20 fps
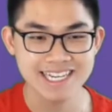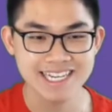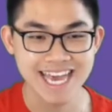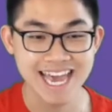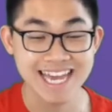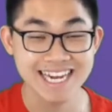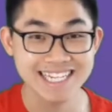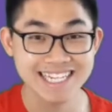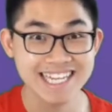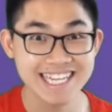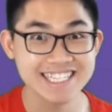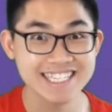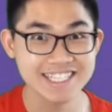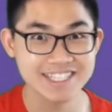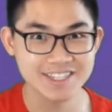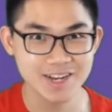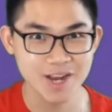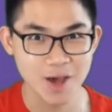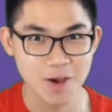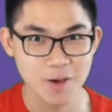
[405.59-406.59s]
And this is
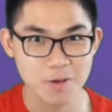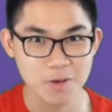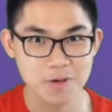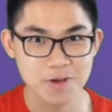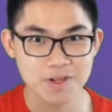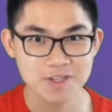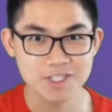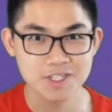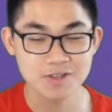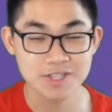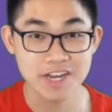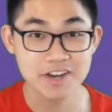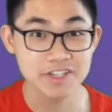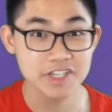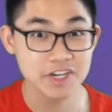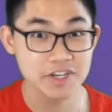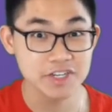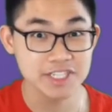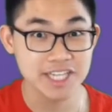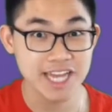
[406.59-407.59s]
slow. So there
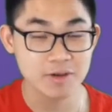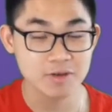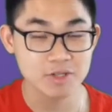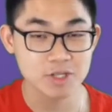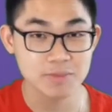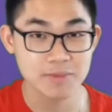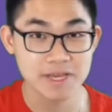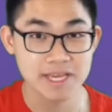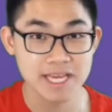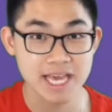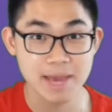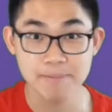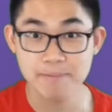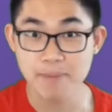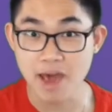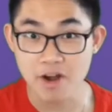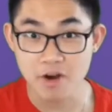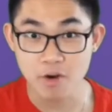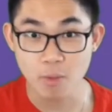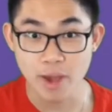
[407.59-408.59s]
turns out to be a
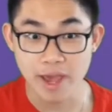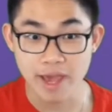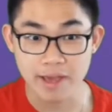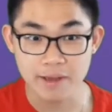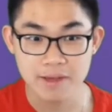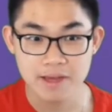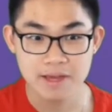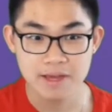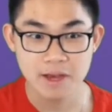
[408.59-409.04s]
better way,